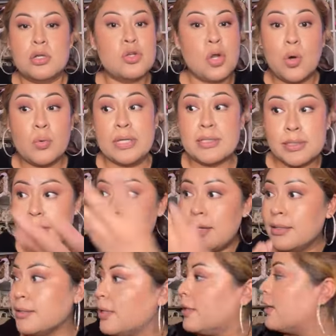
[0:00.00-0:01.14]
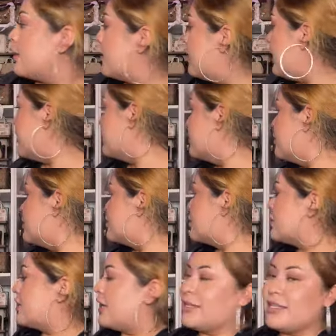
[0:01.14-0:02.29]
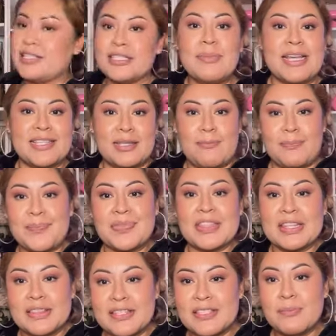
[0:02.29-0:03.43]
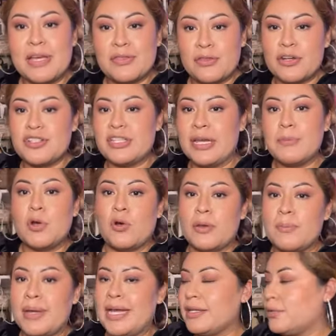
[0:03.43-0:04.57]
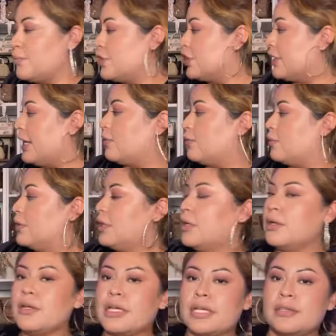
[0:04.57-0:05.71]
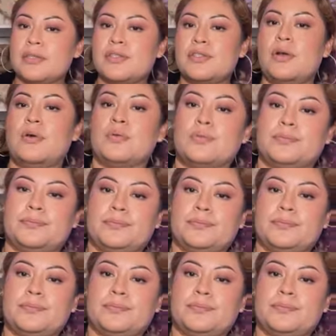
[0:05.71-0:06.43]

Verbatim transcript: no, it's not. I literally just, this is my, this is my third time going back and reaching out. Look at this toe.